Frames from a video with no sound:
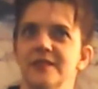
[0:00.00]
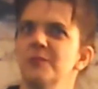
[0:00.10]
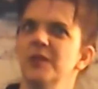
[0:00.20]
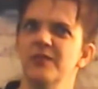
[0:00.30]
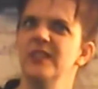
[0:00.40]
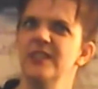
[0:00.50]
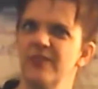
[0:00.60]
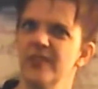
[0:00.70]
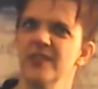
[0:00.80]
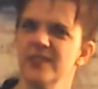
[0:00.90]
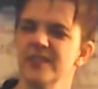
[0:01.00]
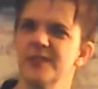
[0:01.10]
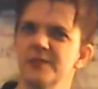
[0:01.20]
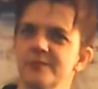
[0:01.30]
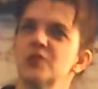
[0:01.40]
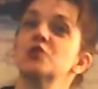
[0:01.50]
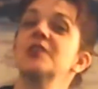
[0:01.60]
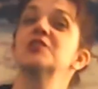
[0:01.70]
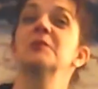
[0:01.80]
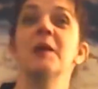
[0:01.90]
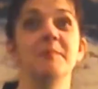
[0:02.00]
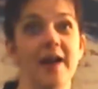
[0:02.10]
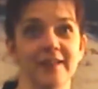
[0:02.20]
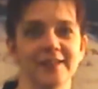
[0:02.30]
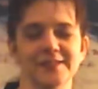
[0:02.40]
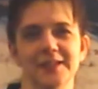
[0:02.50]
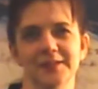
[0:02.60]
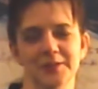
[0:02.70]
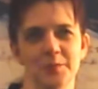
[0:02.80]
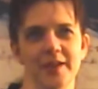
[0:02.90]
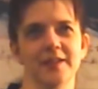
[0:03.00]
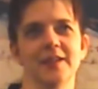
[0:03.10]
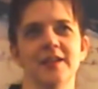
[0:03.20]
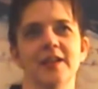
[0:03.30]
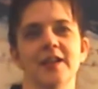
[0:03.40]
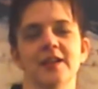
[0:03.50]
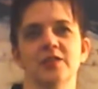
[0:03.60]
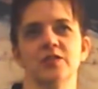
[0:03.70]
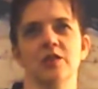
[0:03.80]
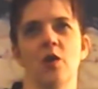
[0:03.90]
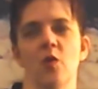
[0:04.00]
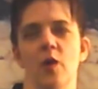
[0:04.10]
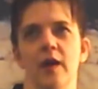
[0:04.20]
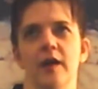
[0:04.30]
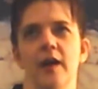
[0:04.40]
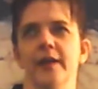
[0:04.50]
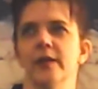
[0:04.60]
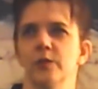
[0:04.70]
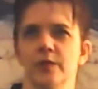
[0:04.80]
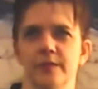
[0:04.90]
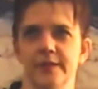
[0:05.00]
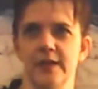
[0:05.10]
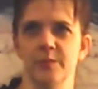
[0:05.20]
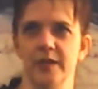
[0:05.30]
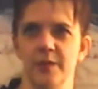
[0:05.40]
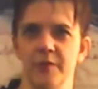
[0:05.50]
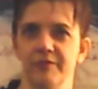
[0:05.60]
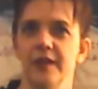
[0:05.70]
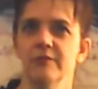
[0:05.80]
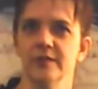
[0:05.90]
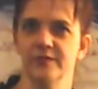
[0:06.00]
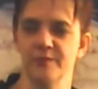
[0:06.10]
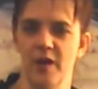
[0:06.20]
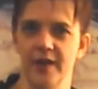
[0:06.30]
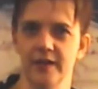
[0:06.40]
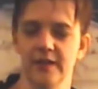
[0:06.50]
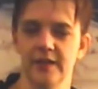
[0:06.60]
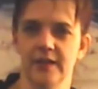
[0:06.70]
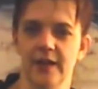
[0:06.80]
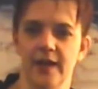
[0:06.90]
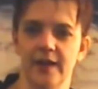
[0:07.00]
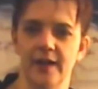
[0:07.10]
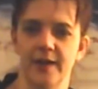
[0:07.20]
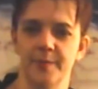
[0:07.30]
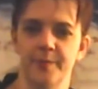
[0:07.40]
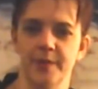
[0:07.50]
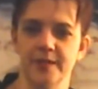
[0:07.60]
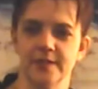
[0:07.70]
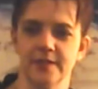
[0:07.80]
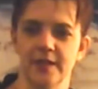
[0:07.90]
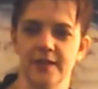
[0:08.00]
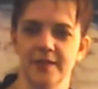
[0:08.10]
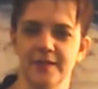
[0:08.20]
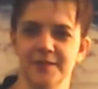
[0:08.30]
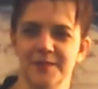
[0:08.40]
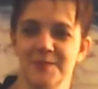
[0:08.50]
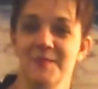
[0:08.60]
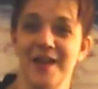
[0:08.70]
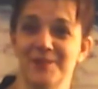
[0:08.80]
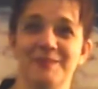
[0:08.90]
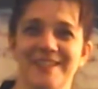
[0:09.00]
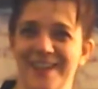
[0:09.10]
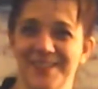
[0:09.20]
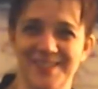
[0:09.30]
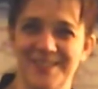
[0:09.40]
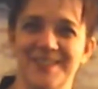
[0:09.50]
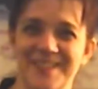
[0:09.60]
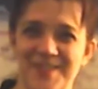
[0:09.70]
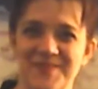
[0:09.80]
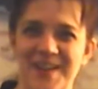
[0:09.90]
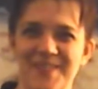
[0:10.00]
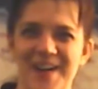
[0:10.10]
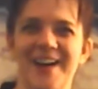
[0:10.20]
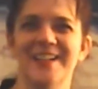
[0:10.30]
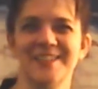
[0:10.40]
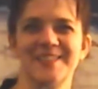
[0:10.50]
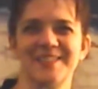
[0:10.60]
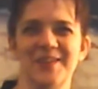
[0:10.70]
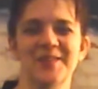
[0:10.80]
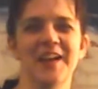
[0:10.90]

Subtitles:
bit of a different. It's stretching my palate a little bit. So I don't know that that'll become a favorite of mine. But the mashed potatoes turned out very well. So